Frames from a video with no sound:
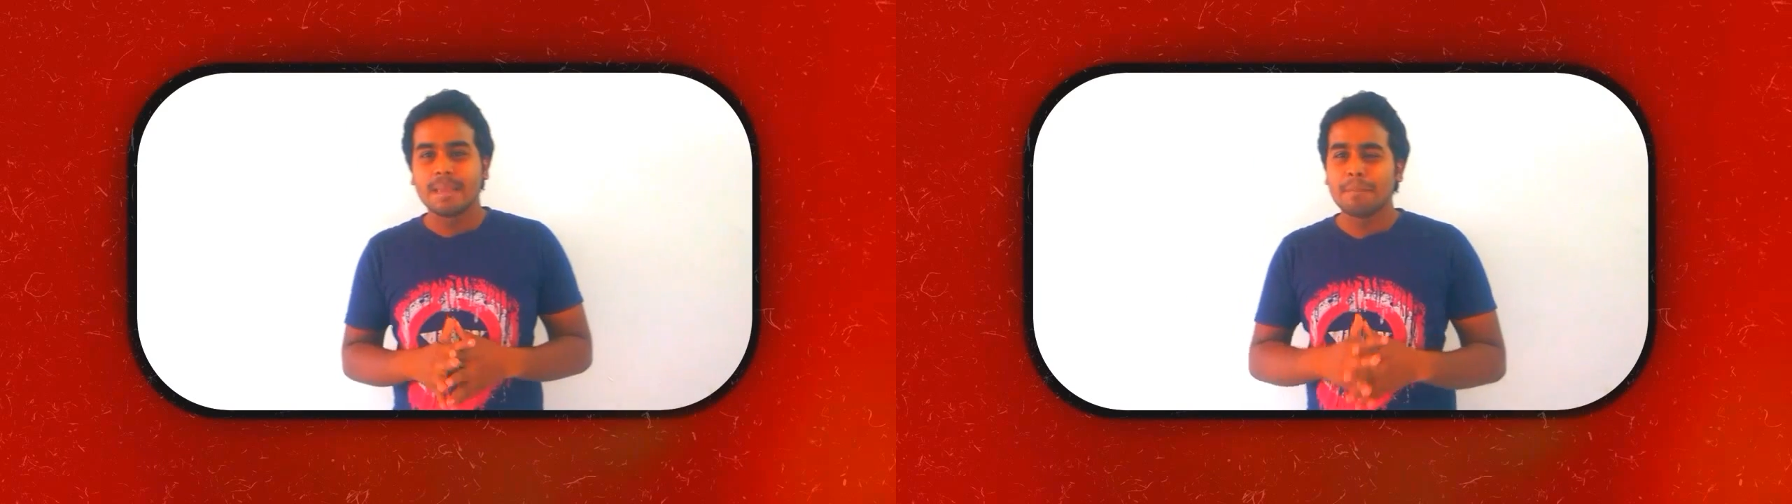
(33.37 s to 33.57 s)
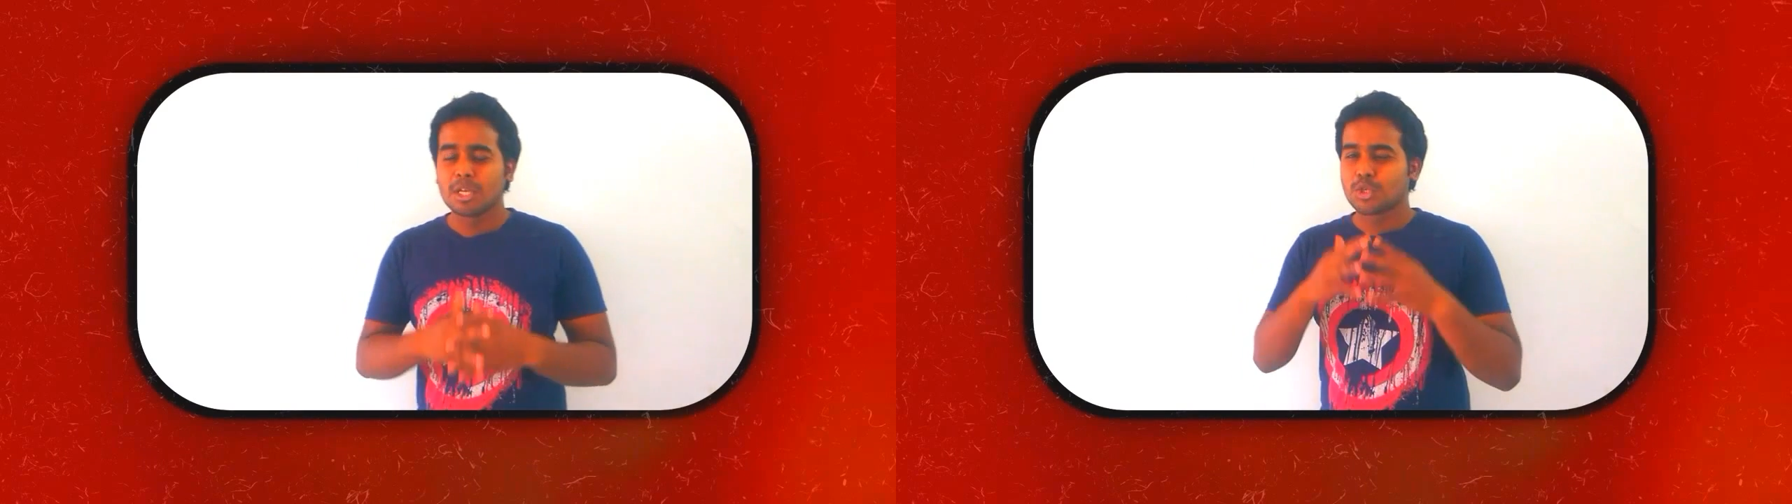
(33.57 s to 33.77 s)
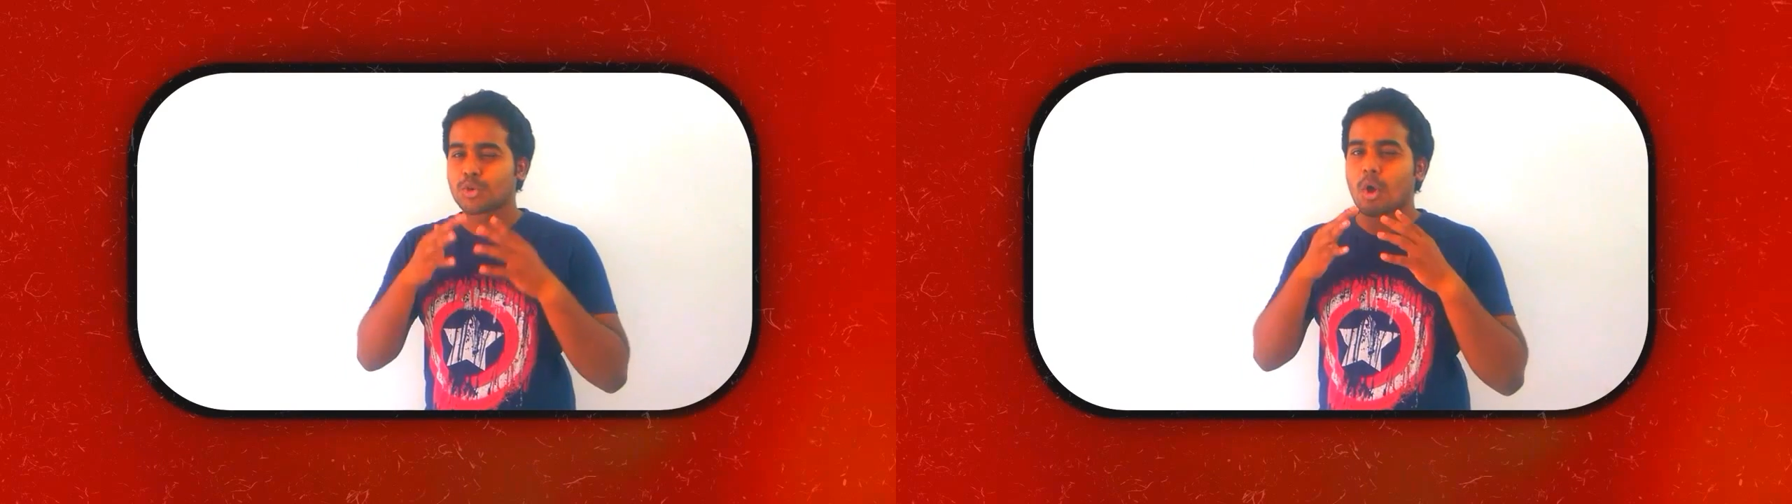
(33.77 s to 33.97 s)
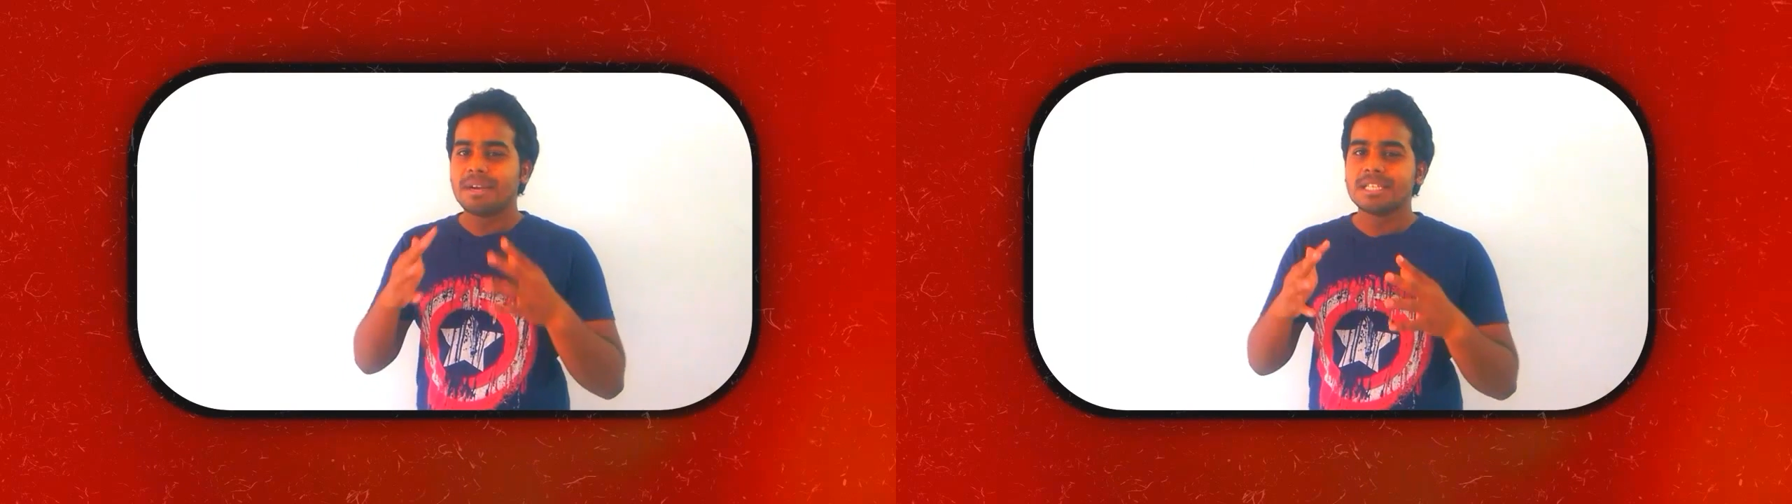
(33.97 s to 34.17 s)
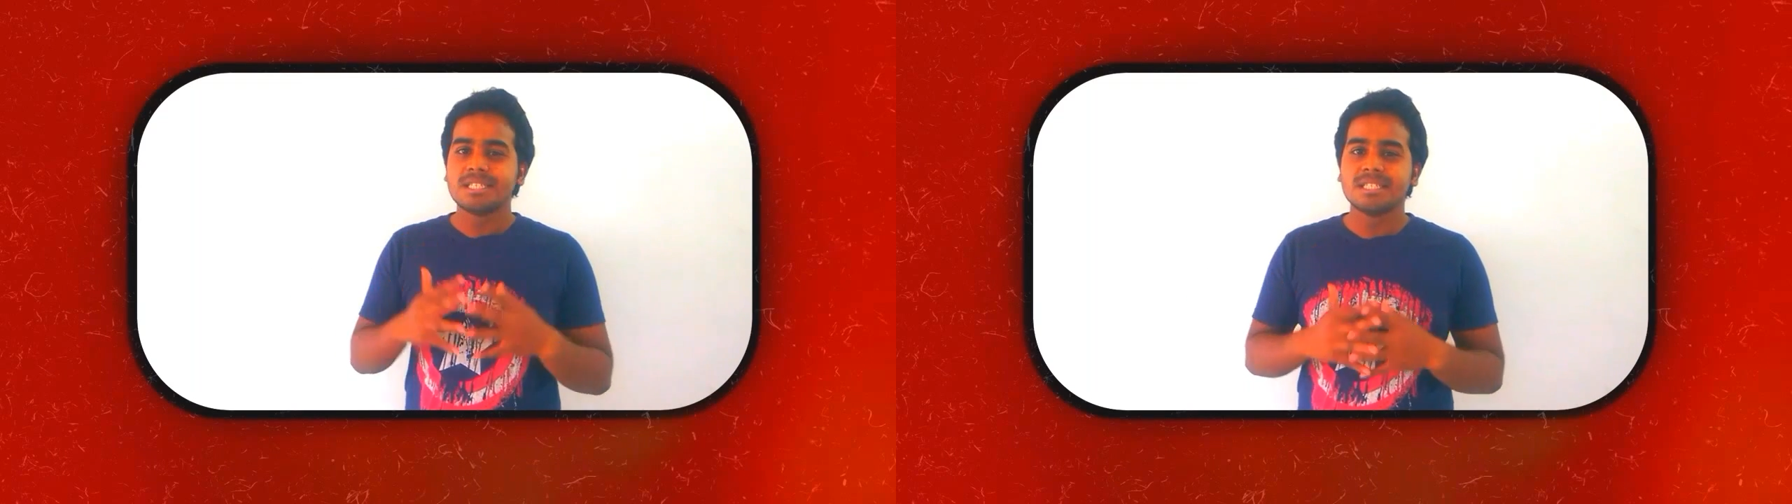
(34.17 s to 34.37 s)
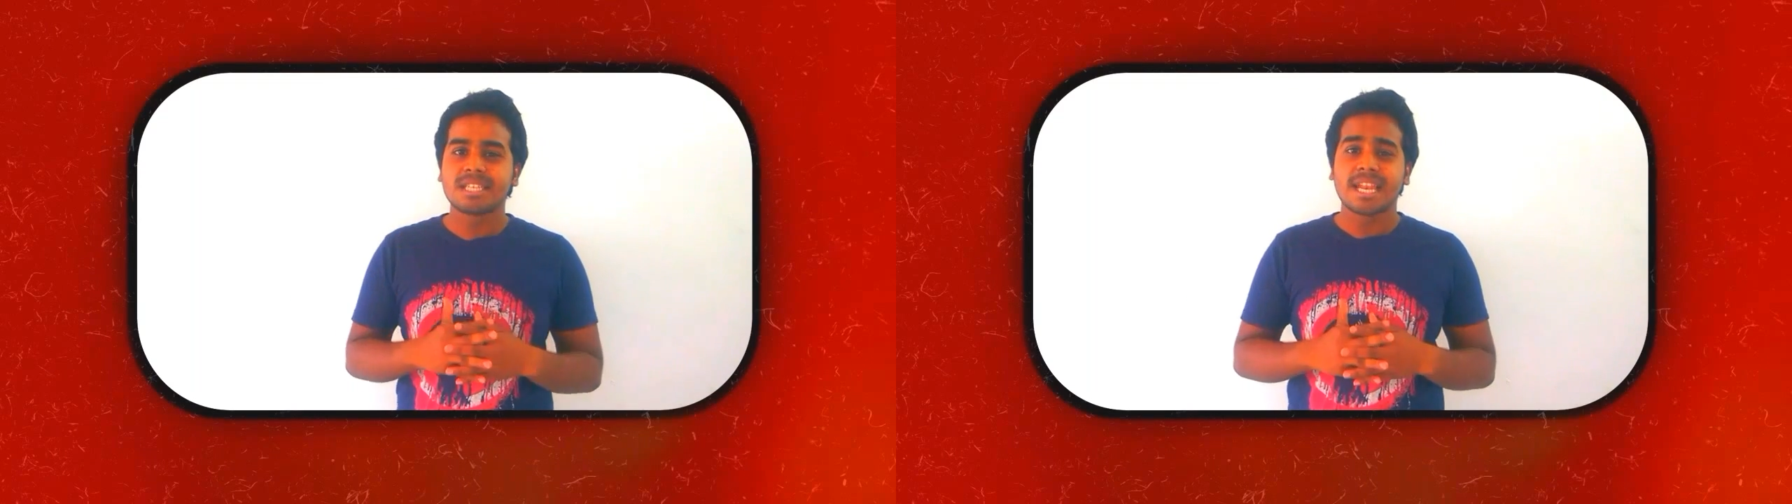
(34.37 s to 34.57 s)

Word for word: immature comedy scenes,